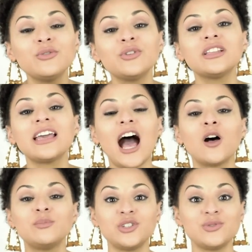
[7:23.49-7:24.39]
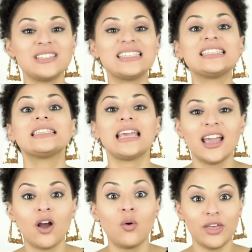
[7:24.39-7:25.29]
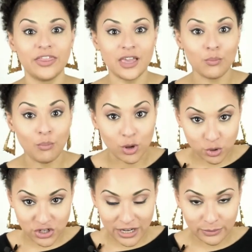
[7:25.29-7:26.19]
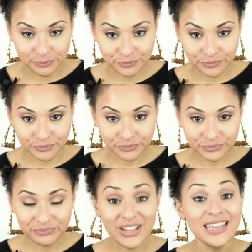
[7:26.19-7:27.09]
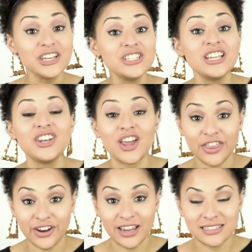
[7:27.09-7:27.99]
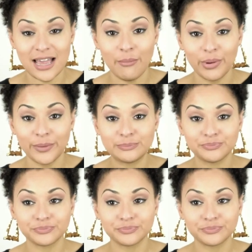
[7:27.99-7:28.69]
really helps you to sing with emotion. Here's another example.